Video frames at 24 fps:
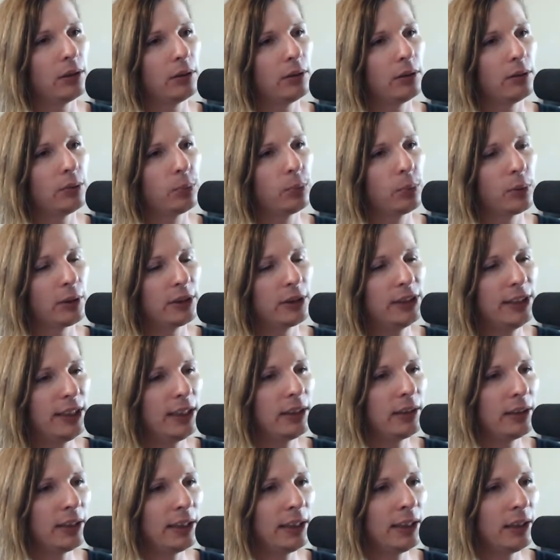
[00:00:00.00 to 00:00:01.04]
we're
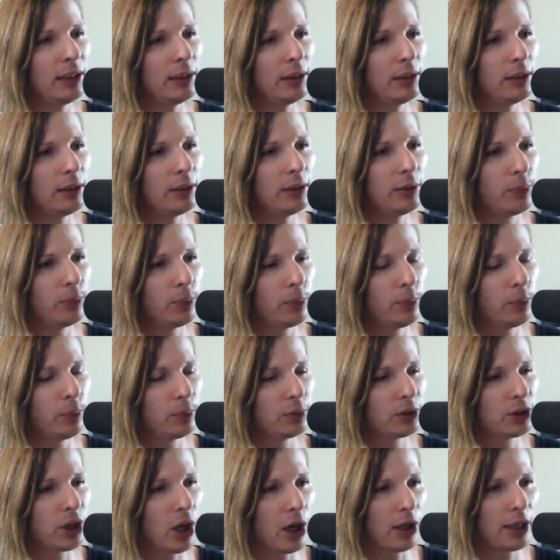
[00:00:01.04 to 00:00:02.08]

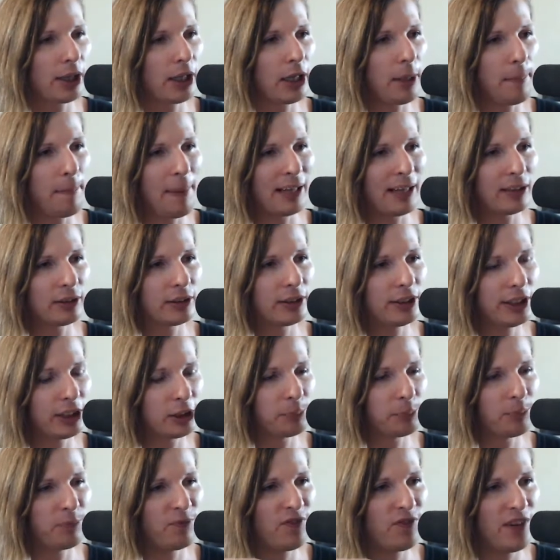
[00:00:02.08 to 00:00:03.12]
talking about this
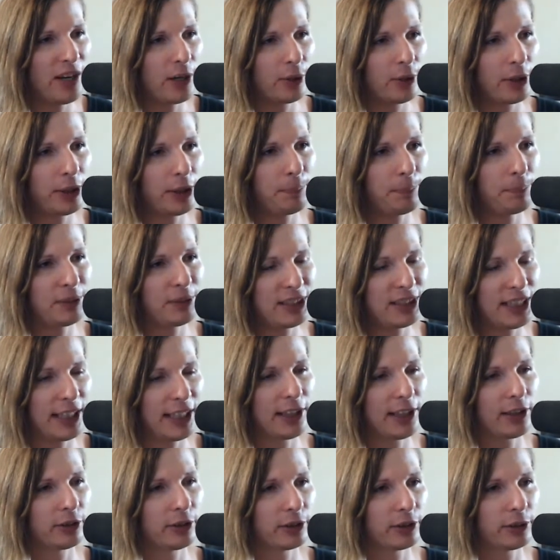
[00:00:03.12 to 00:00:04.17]
very
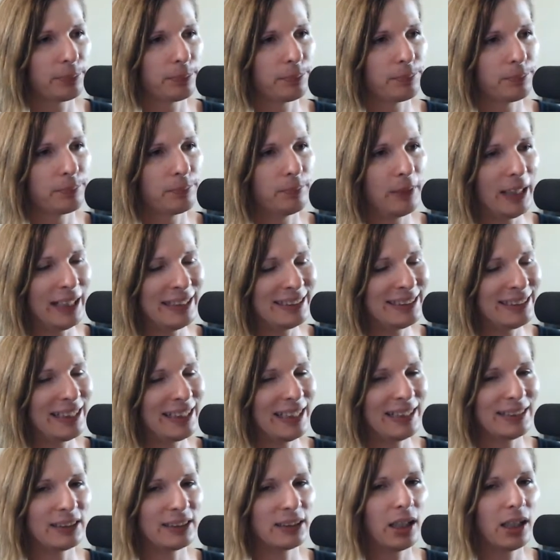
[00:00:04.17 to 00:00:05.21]
particular
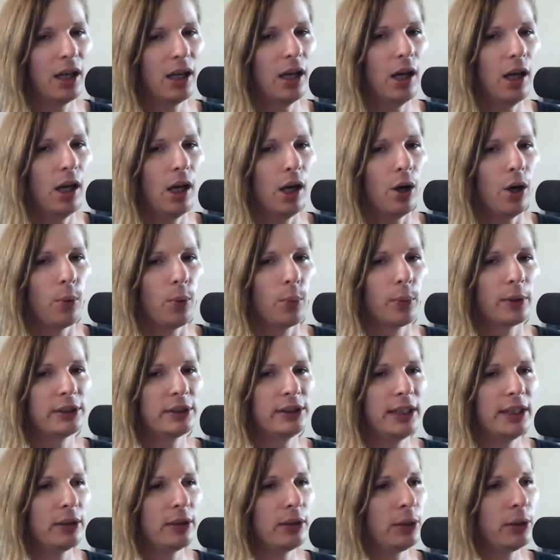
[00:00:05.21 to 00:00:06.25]
instance. We're
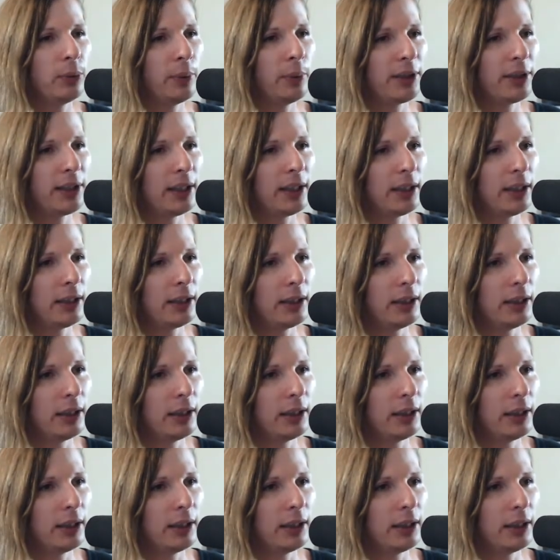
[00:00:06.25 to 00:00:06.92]
dealing with a